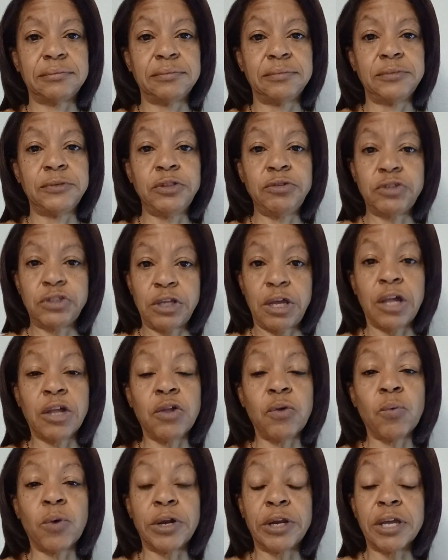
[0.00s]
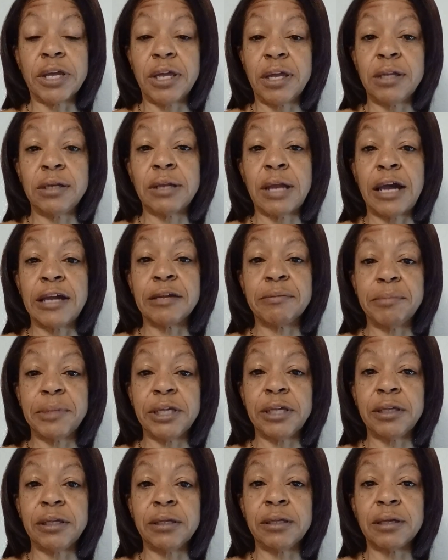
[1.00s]
You say you want to get like
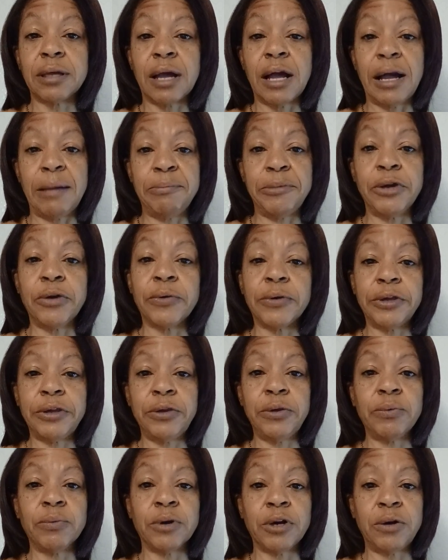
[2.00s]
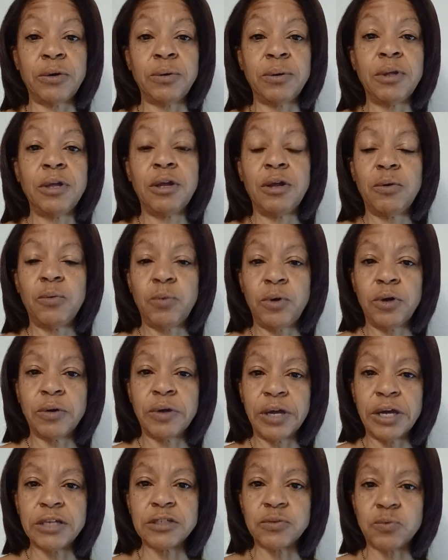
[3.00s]
me? I'm your hero. Well,
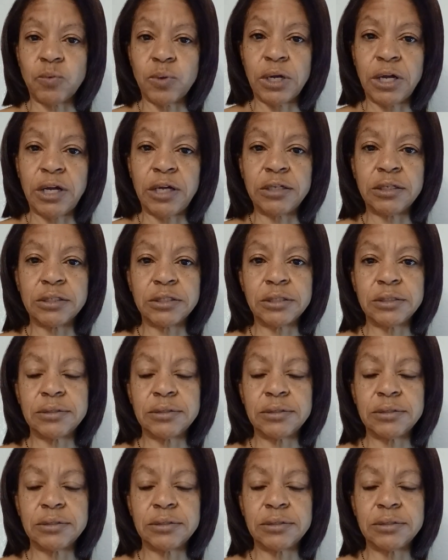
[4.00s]
guess what?